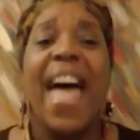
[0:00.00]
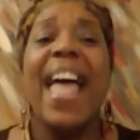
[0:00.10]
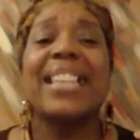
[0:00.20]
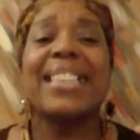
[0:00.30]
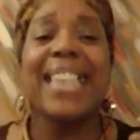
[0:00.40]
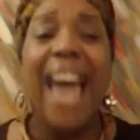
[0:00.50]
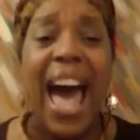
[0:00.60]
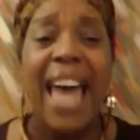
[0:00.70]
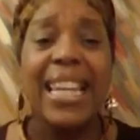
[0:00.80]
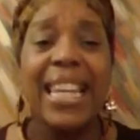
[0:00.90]
as
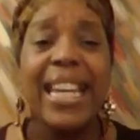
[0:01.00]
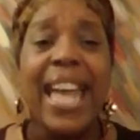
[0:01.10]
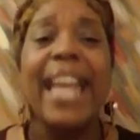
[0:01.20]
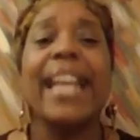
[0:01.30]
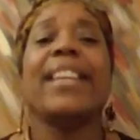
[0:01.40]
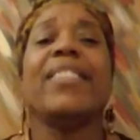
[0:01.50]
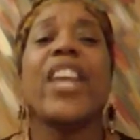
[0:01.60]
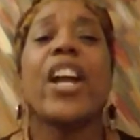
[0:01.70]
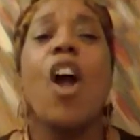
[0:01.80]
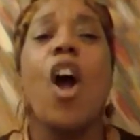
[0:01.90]
godly and
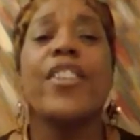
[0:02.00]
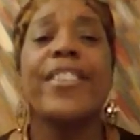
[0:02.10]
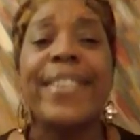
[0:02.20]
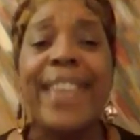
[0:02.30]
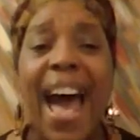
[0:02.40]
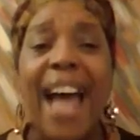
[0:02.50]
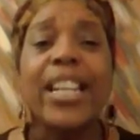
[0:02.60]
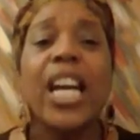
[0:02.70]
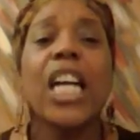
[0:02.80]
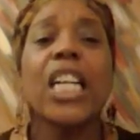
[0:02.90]
they are not